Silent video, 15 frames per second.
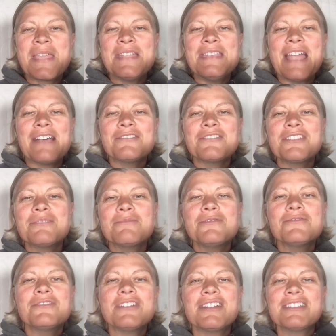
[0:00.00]
And now she's
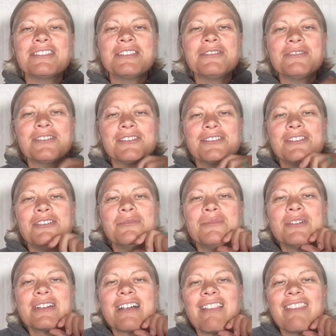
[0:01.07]
moved on to her new
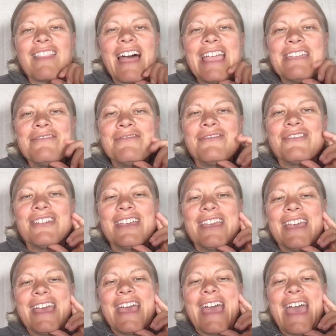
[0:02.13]
book, Life
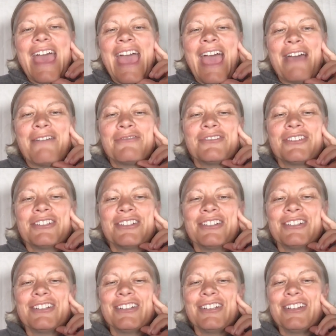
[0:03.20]

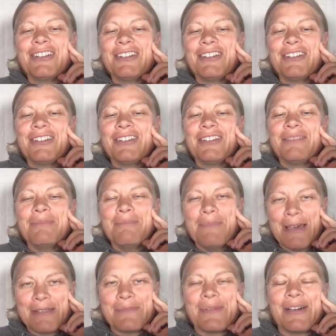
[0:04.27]
After
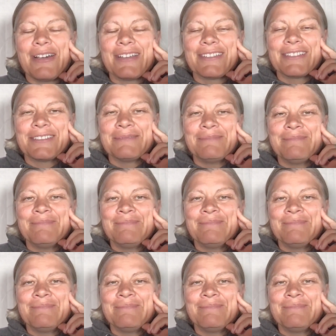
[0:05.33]
Menopause.